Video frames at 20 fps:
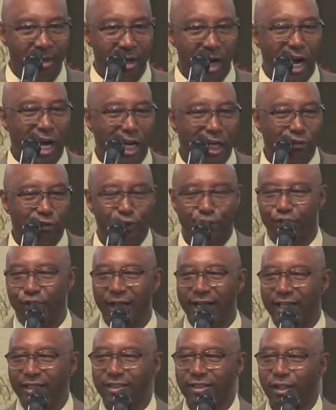All of a
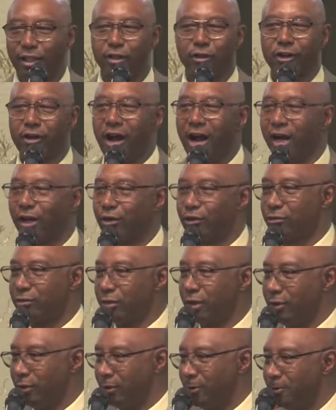sudden, the cock
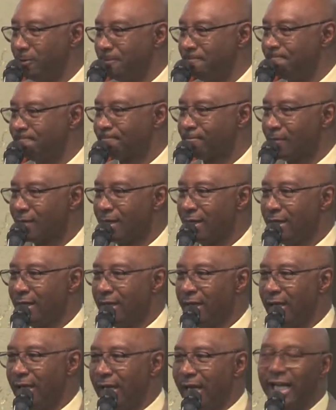crowed.
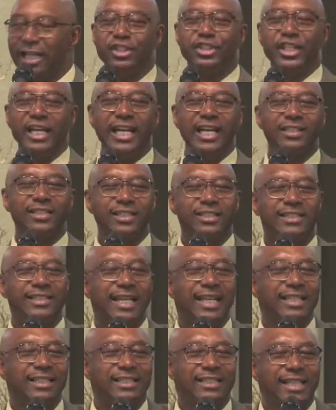And Jesus
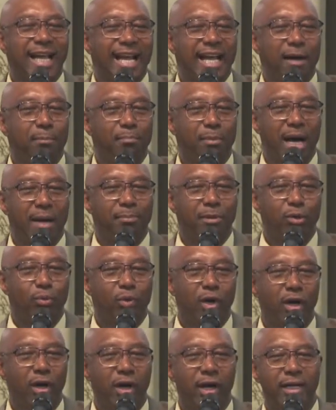didn't say a mumbling
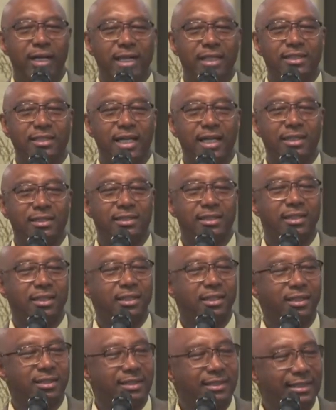word. He just
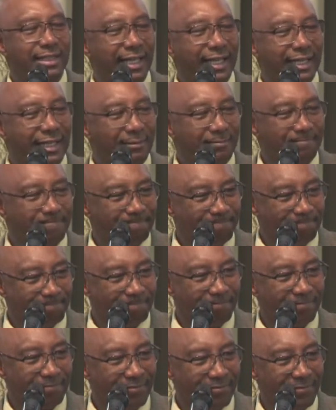looked at him.
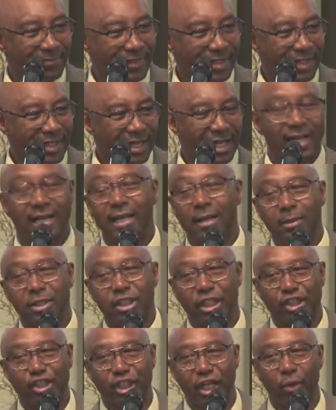Let me
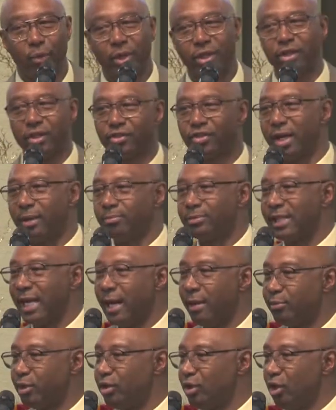just share with you.
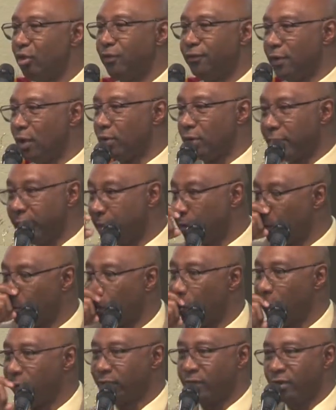Sometimes you know folk are in the
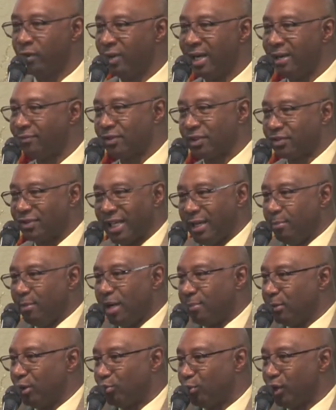wrong. You don't have to say a
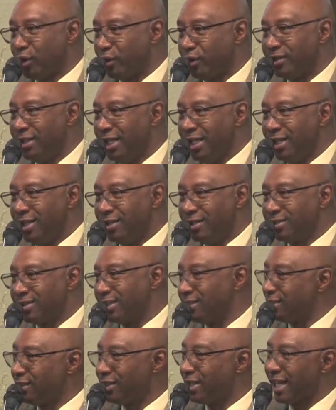mumbling word. You
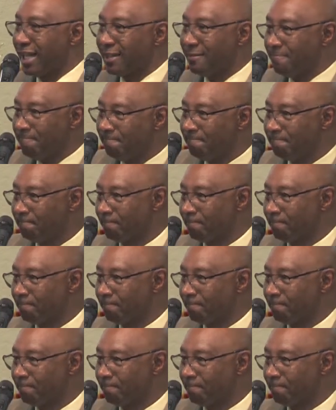just look at them.